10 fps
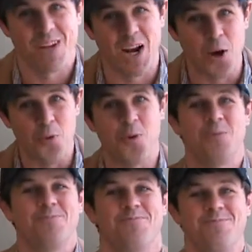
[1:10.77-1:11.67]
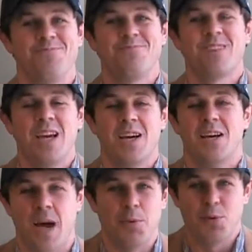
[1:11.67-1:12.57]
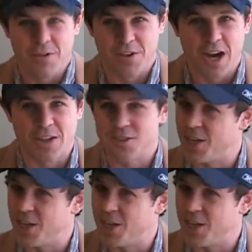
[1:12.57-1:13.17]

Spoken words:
Hello. I'm the Reverend Dr.